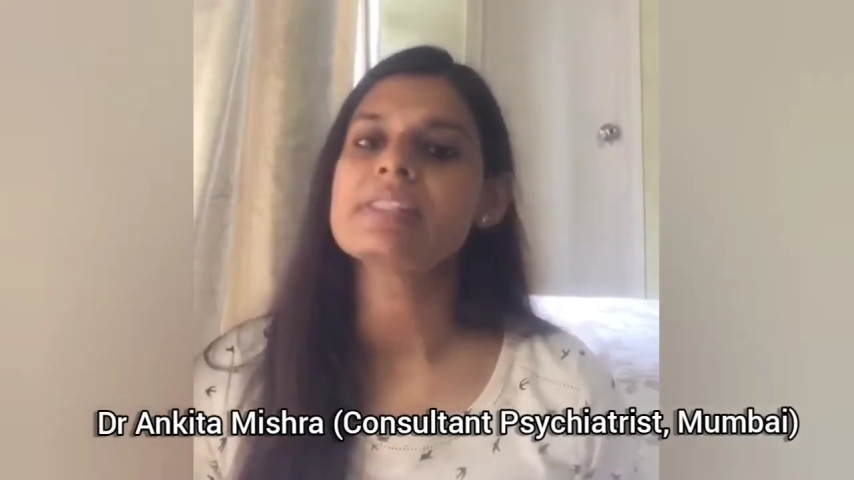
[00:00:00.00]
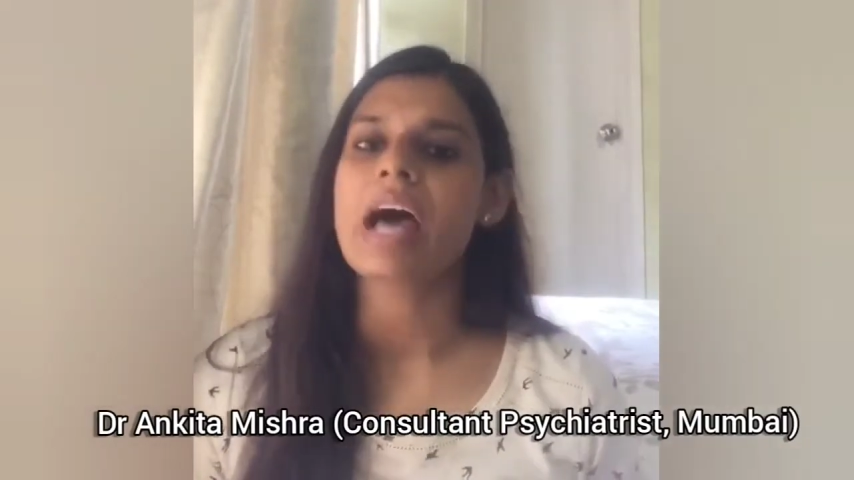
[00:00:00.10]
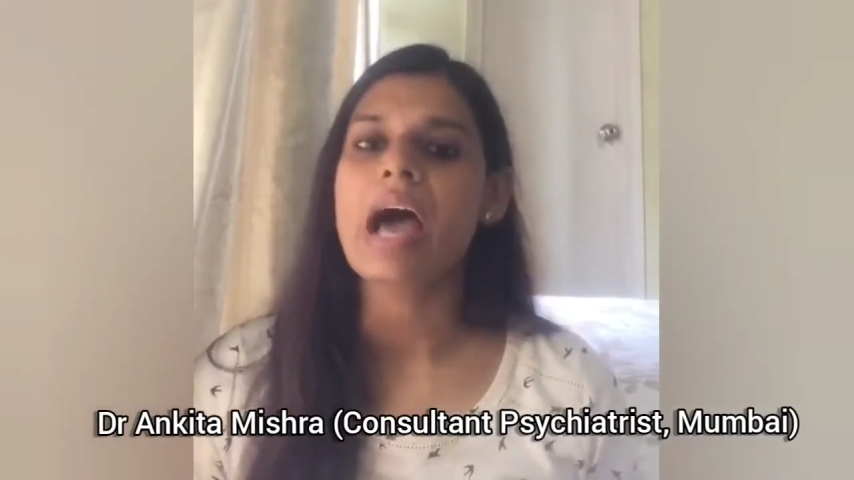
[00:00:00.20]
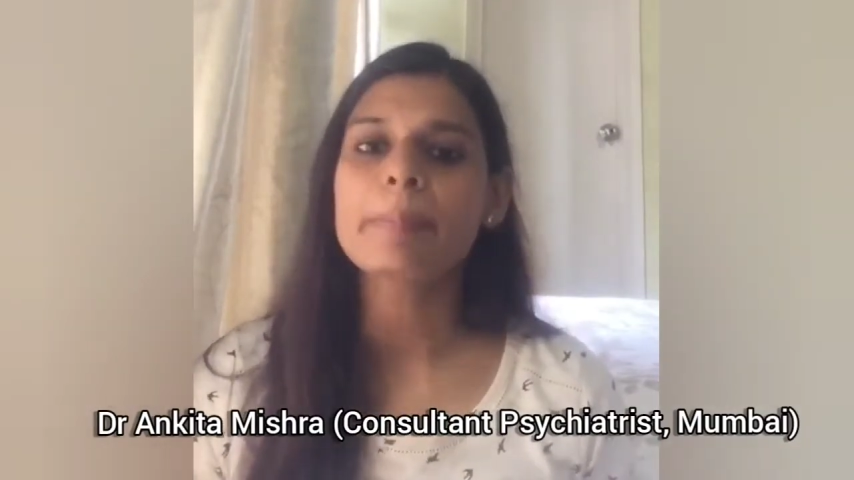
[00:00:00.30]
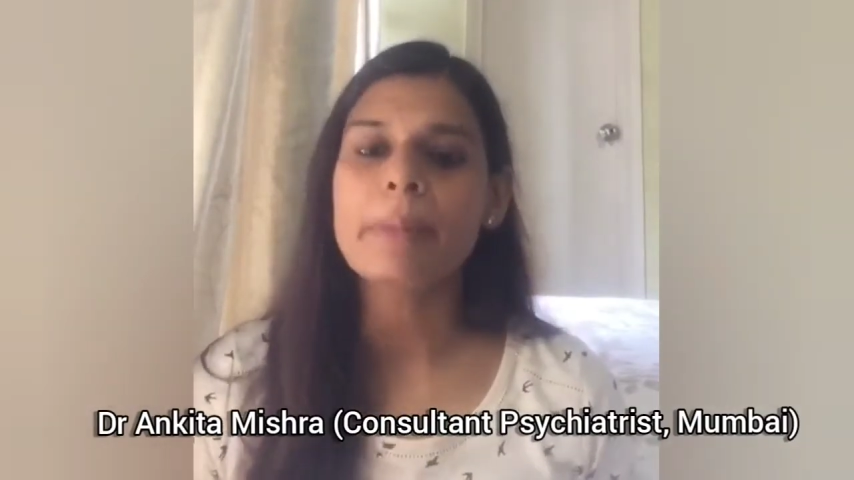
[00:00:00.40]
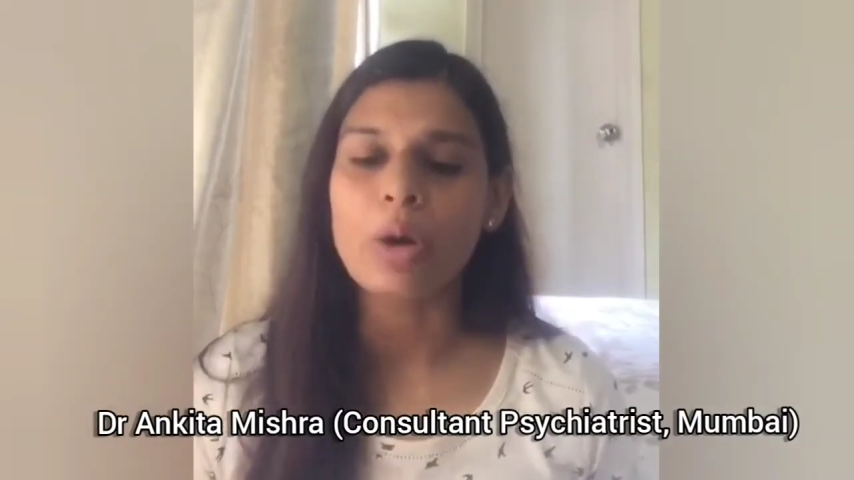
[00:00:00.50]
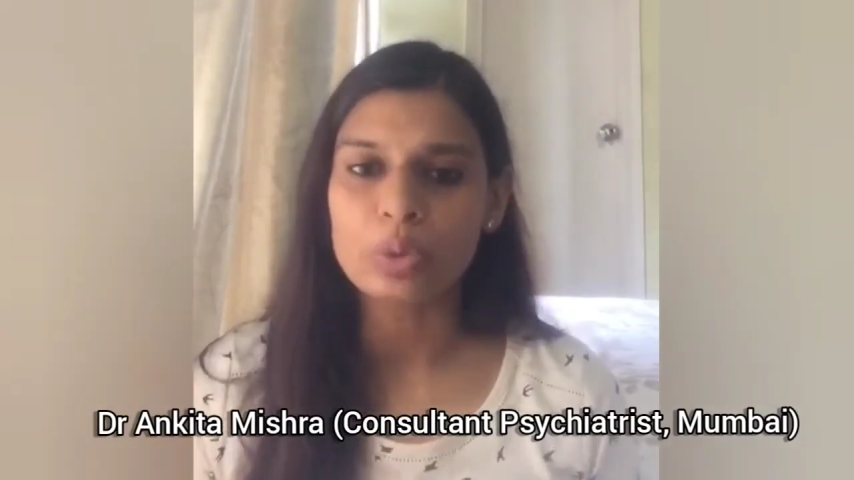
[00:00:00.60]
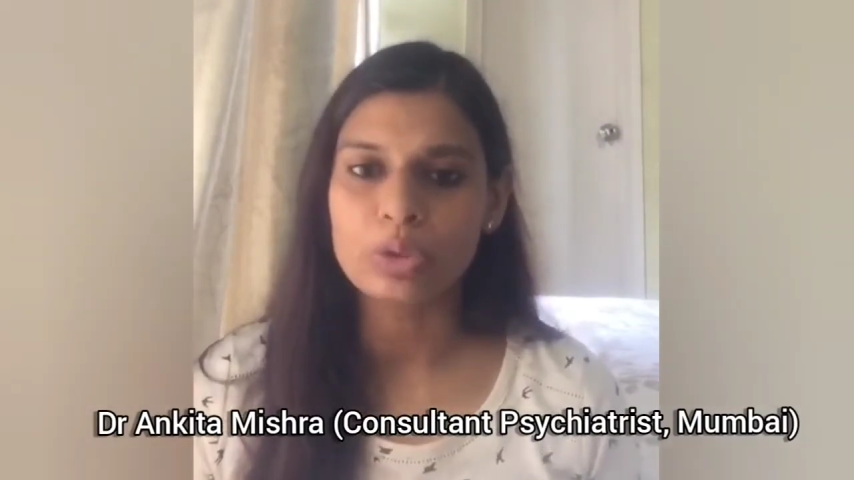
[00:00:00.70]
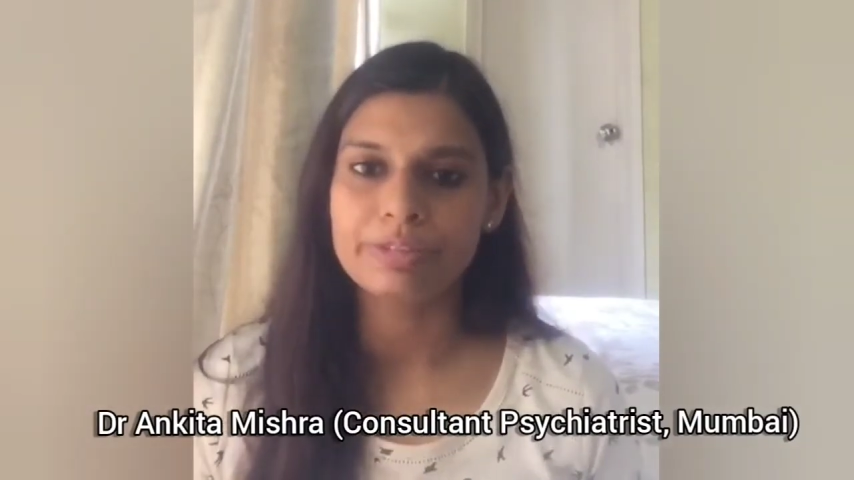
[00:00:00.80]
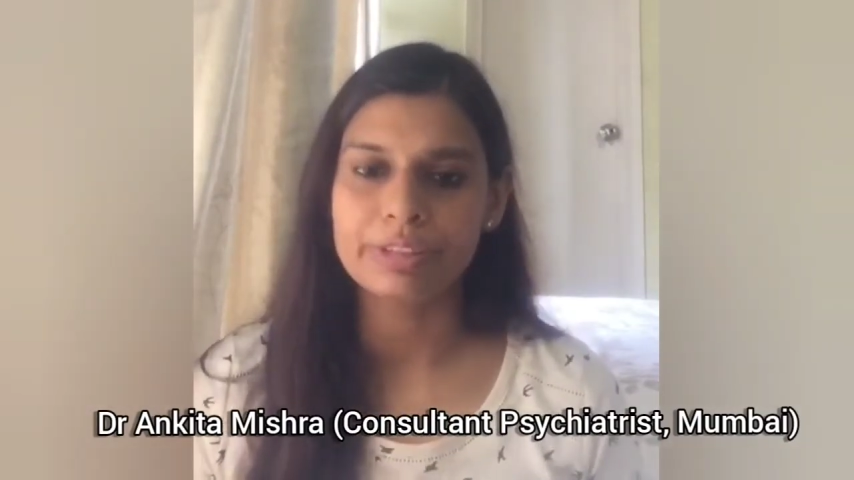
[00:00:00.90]
snap
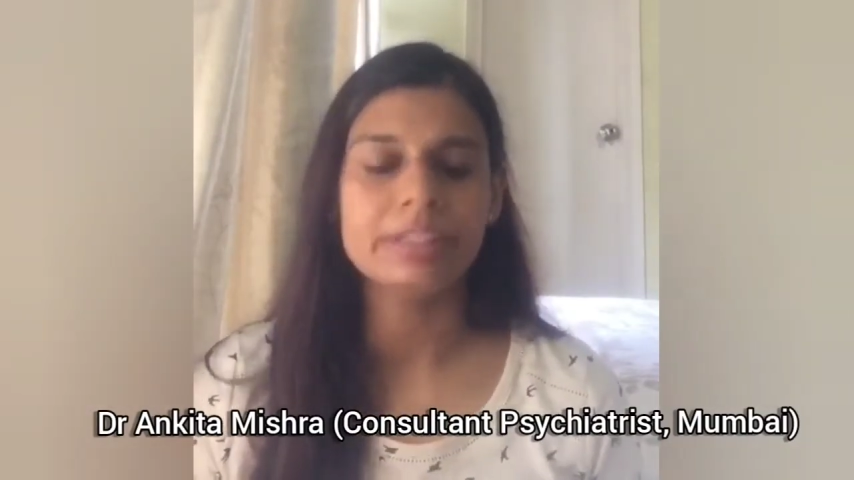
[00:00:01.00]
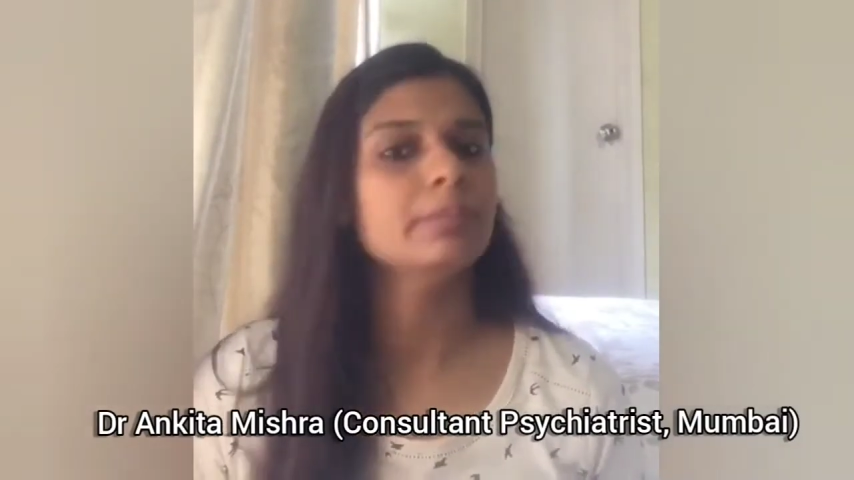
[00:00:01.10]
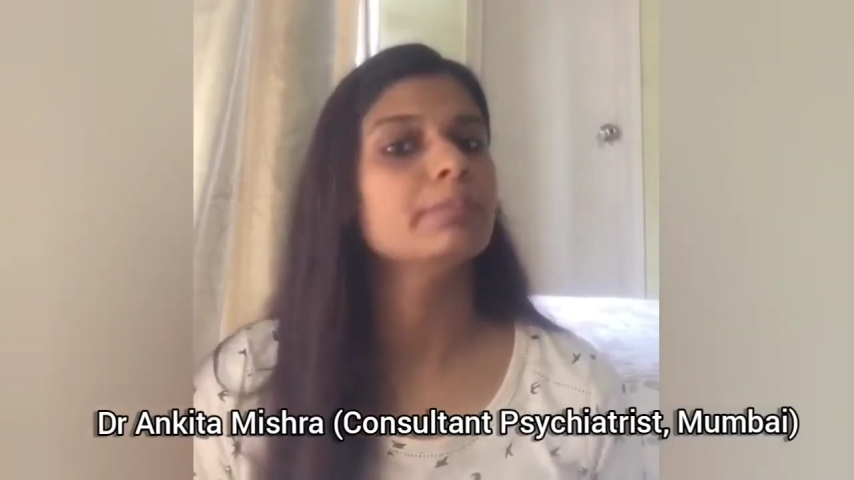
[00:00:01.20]
out of it